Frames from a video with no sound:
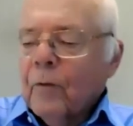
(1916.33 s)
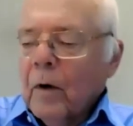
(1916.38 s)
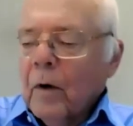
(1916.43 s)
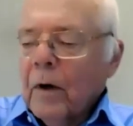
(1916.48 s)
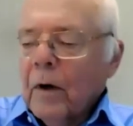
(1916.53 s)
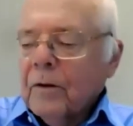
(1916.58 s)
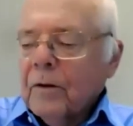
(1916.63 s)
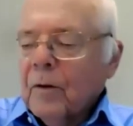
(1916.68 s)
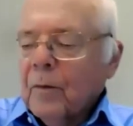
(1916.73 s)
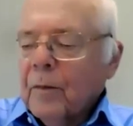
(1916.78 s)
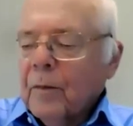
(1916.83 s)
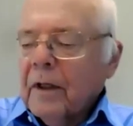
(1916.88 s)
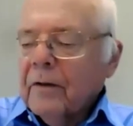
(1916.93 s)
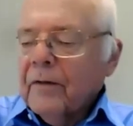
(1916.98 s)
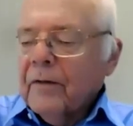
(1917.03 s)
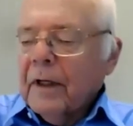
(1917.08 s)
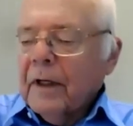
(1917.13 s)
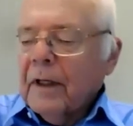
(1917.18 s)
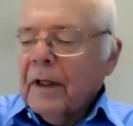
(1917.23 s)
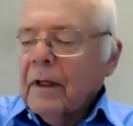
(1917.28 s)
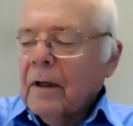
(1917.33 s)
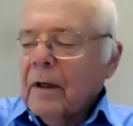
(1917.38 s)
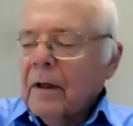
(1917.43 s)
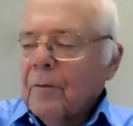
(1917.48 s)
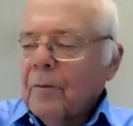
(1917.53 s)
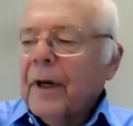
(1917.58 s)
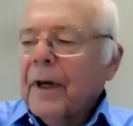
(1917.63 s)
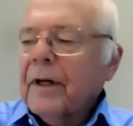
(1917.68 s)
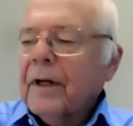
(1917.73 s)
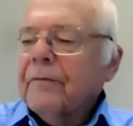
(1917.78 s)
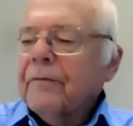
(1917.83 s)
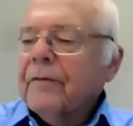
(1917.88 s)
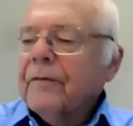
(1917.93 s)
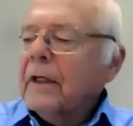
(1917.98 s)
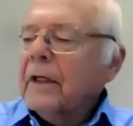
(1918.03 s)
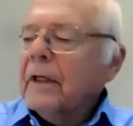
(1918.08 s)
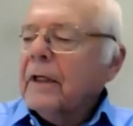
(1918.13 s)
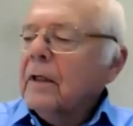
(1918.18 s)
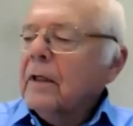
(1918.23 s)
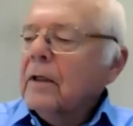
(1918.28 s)
for it to be of any
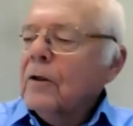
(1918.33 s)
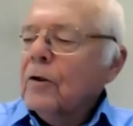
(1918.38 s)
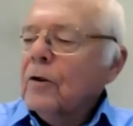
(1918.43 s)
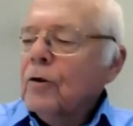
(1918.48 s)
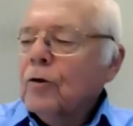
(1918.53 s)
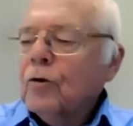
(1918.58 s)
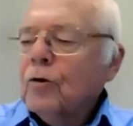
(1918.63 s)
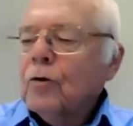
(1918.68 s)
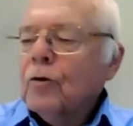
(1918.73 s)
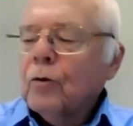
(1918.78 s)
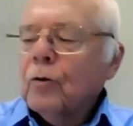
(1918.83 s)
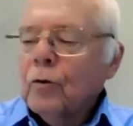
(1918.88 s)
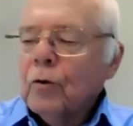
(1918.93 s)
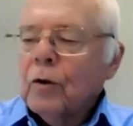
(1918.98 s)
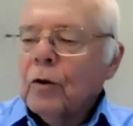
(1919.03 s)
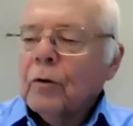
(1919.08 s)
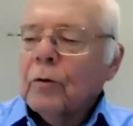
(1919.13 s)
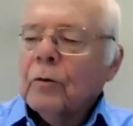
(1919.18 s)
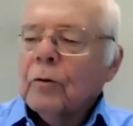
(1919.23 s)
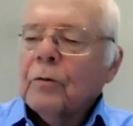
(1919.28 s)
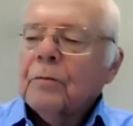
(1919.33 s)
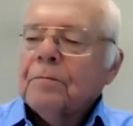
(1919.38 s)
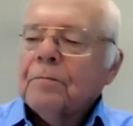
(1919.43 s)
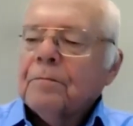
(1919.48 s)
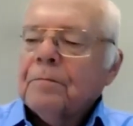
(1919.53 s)
benefit to you.